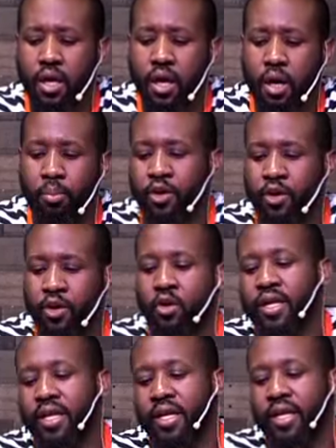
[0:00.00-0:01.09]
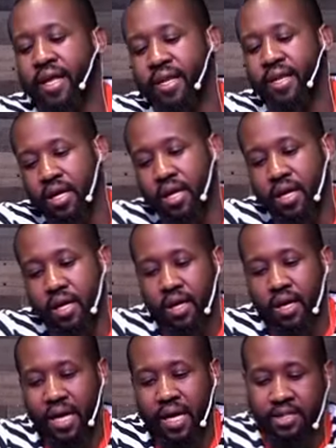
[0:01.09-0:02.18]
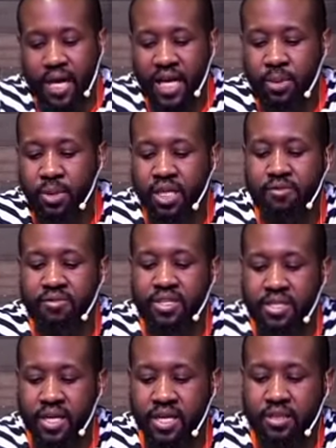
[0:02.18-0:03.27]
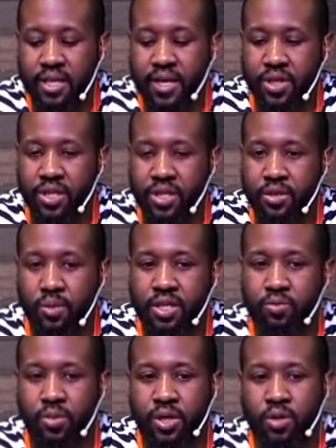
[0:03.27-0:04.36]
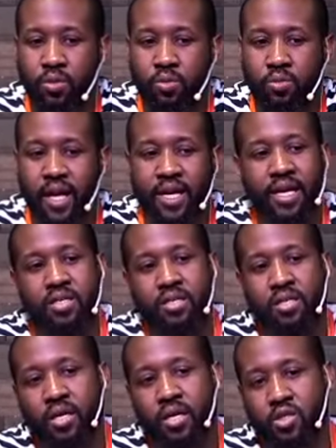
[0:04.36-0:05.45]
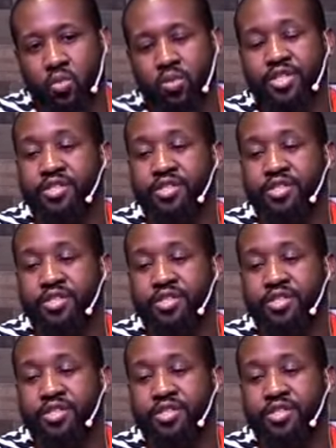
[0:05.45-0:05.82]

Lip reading: But not only that, as Adam and Eve had sinned, then we're recognizing as a